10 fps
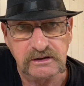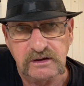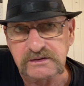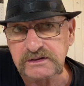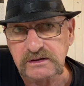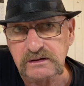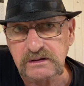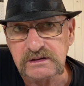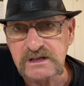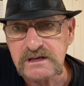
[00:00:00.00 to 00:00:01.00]
close.
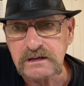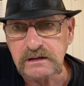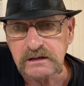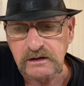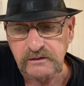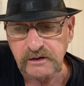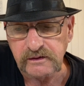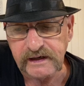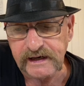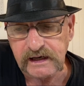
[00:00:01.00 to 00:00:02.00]
So, the only
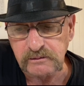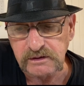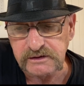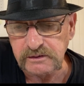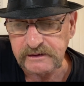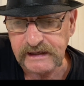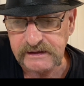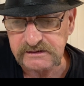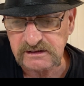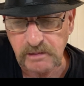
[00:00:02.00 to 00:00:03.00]
thing I got to really do on that
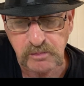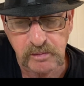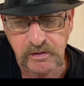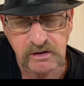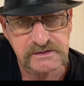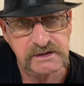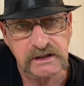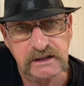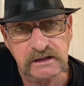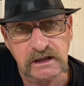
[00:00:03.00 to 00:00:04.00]
is a couple more parts and
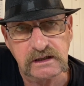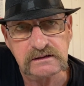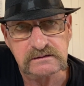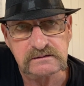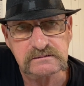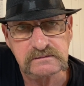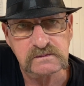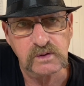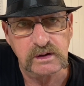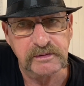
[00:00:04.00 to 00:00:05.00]
then
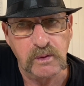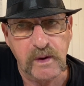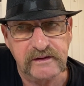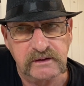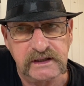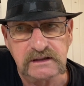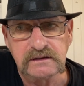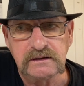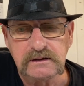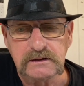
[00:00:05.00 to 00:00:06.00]
quite a bit of weathering.
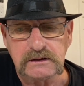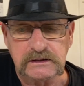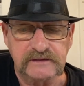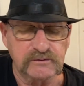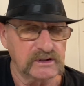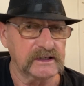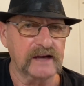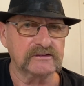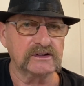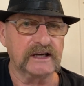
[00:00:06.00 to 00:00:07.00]
Really
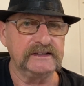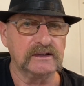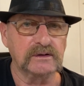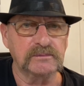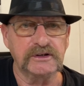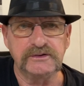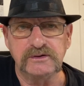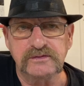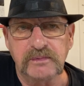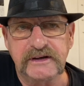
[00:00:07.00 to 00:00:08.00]
have a good idea what I'm going to do
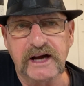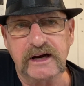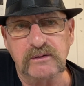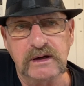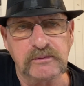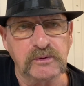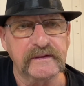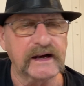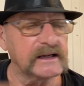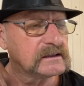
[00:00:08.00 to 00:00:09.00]
for my diorama with
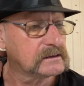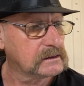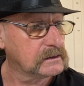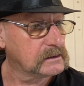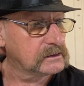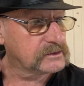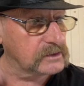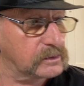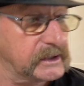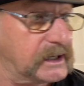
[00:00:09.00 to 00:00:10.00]
that.
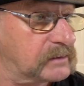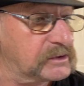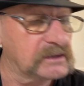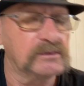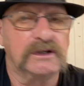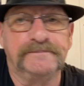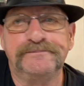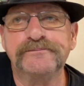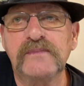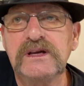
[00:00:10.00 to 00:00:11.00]
So yeah, I'm going to,
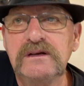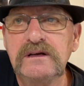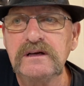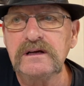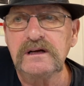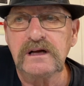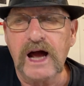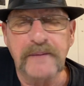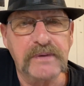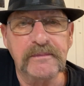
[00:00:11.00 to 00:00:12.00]

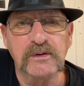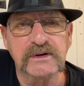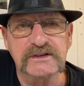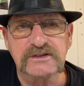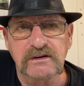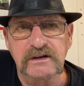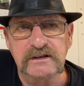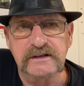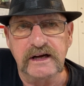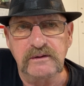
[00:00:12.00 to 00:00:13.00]
I probably won't get started
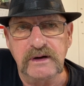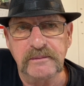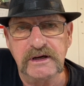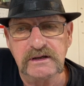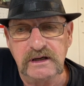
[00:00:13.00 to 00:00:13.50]
on the diorama